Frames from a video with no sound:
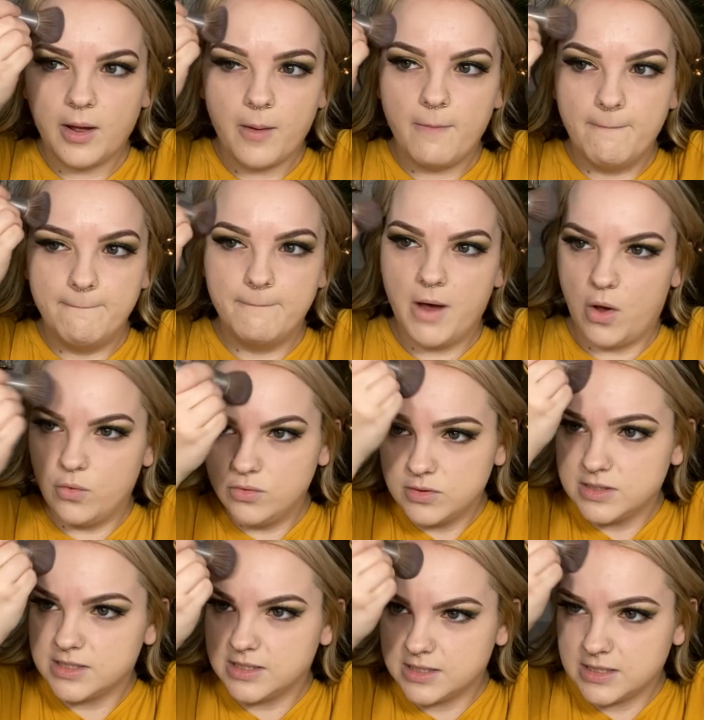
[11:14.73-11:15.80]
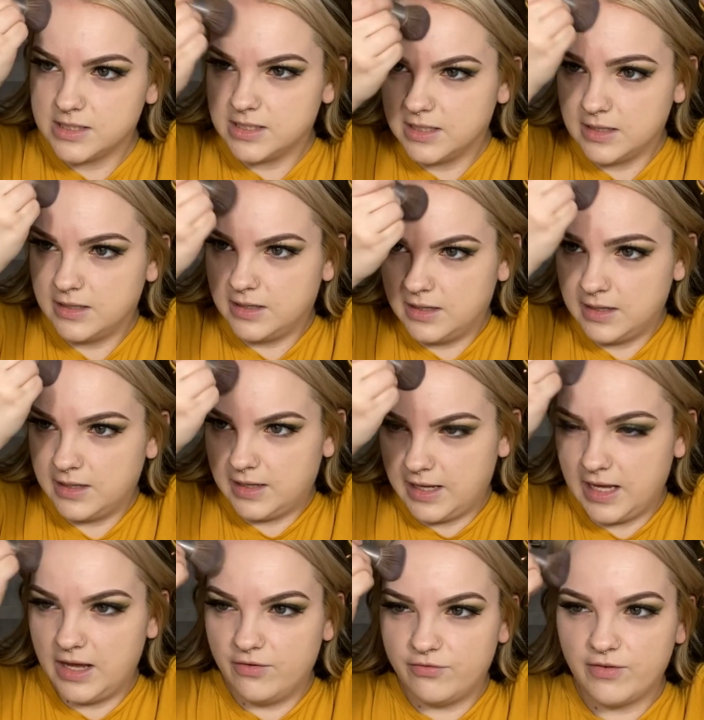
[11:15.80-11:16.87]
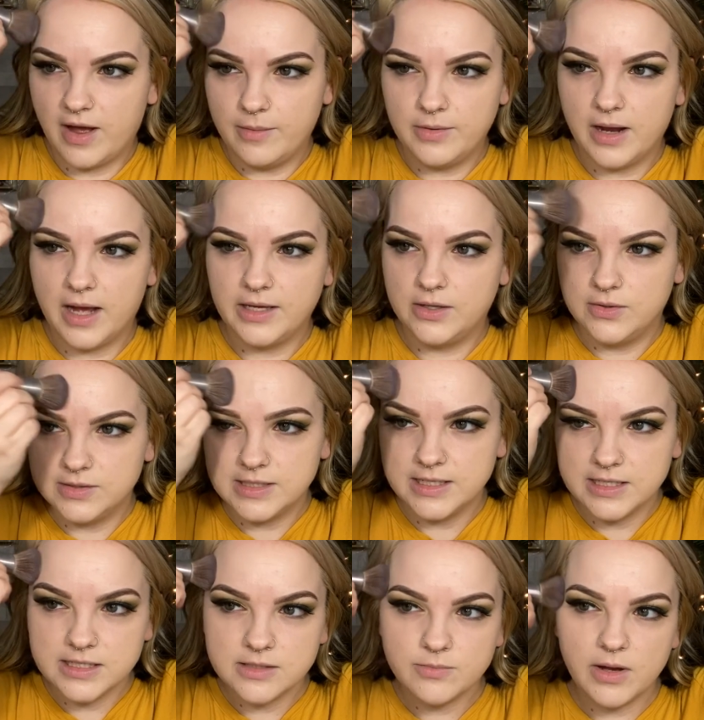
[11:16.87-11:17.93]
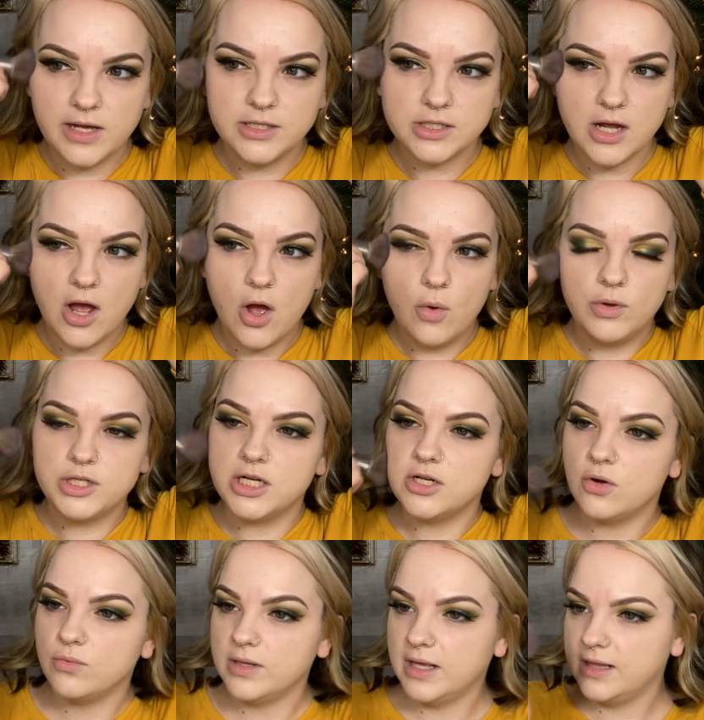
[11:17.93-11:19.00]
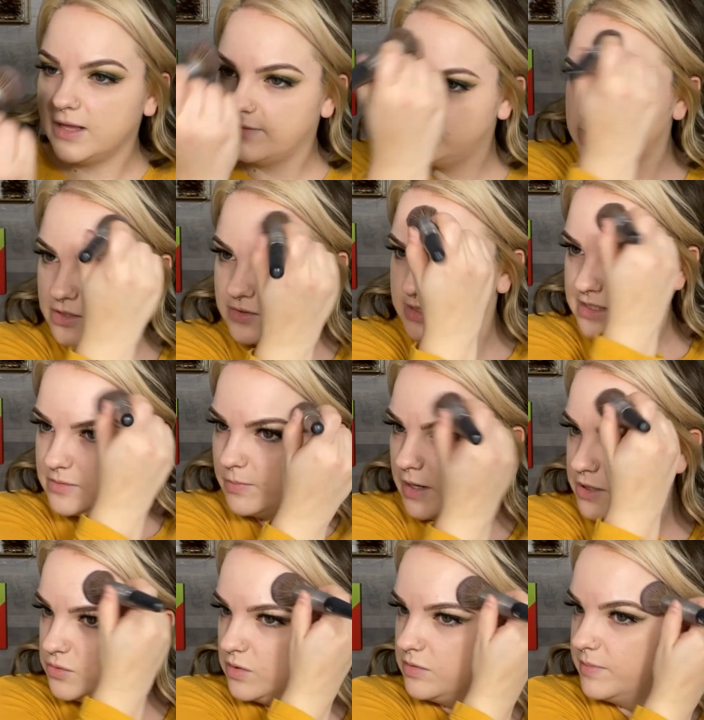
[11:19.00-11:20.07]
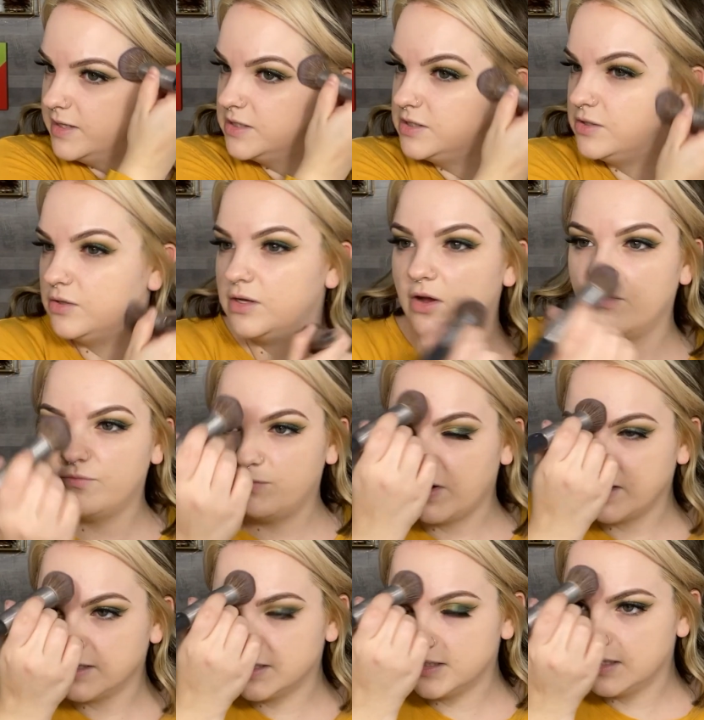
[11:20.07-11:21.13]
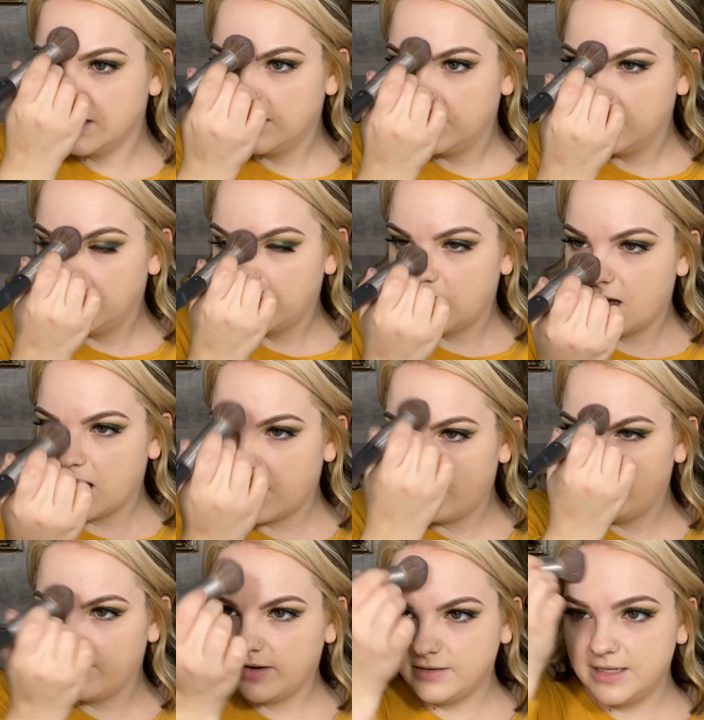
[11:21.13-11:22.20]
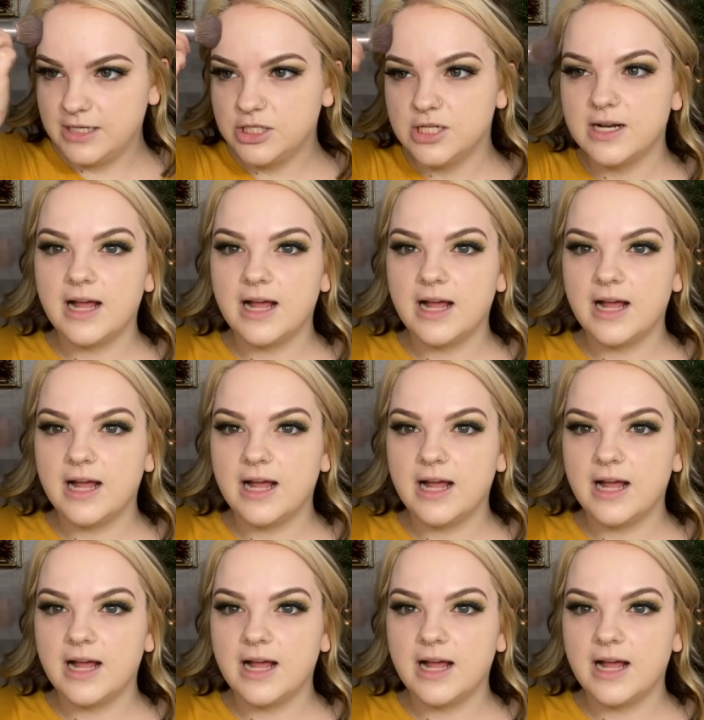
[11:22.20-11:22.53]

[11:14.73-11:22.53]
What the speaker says: most if I'm not using a sponge, which I don't really love to use a sponge with my Studio Fix foundation.